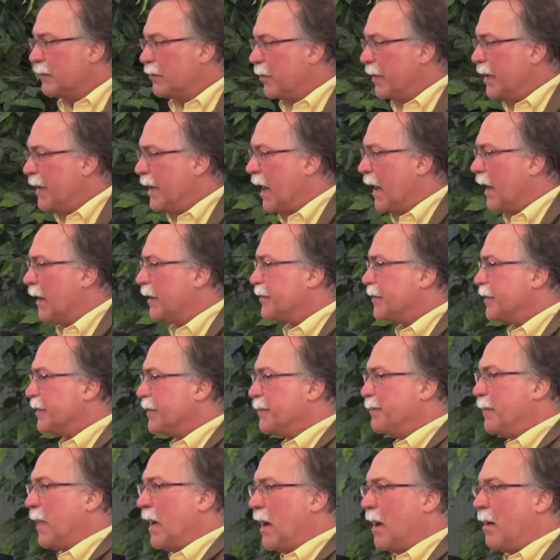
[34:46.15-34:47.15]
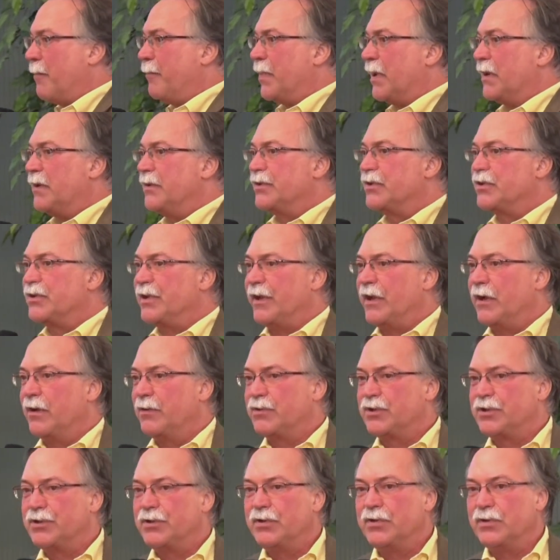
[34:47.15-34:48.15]
greenhouses pump
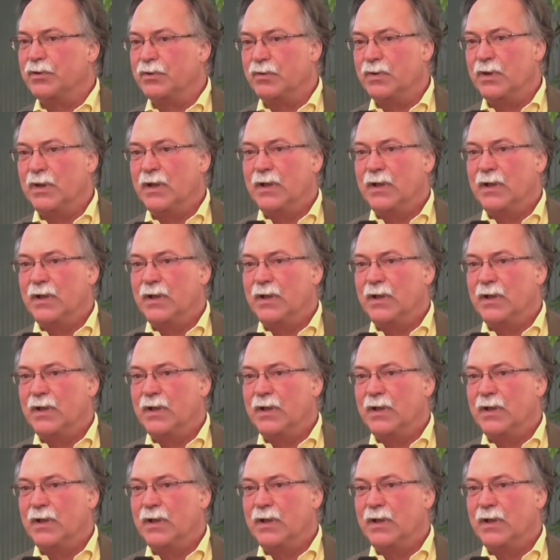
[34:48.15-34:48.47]
CO2